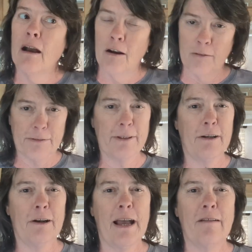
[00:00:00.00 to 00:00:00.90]
Hopefully
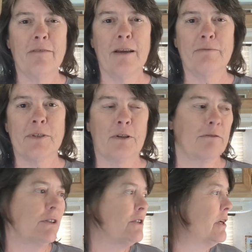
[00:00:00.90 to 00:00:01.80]
I'll have
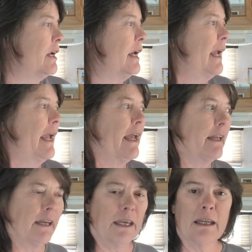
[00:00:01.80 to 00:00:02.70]
leftovers
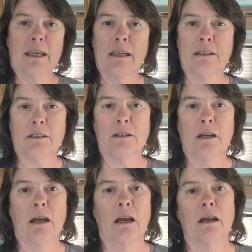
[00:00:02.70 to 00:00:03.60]
and I can eat
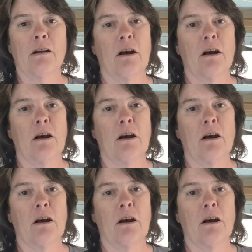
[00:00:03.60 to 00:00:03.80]
uh,